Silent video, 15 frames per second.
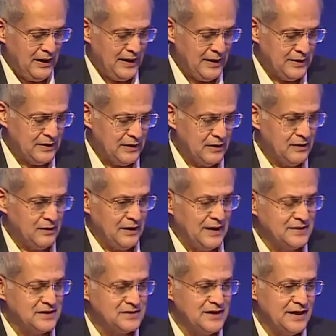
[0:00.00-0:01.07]
And
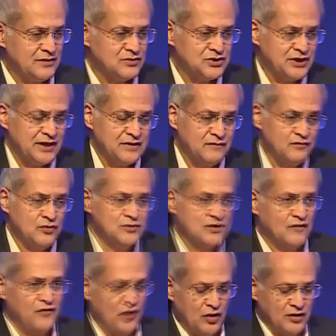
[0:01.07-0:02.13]
I'd just like to share the views
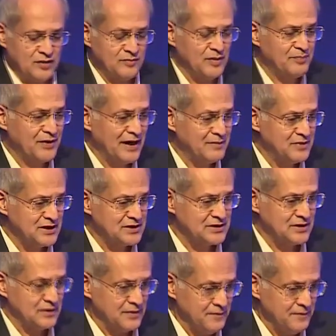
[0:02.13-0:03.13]
of our Honorable Prime Minister.